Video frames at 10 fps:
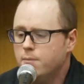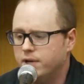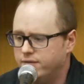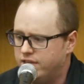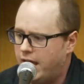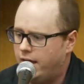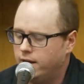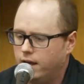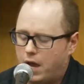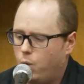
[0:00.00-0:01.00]
But even
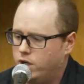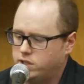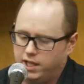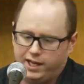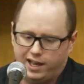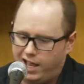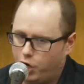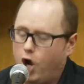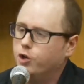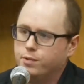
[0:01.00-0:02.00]
then, that wasn't like
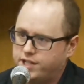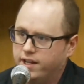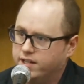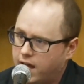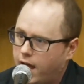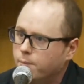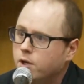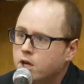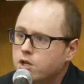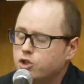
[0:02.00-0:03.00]
there 100% of the time.
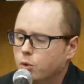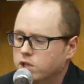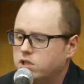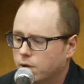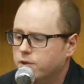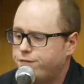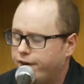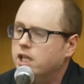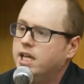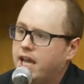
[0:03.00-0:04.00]
So it was
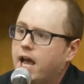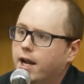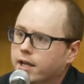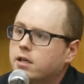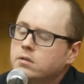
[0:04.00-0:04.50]
fairly chaotic.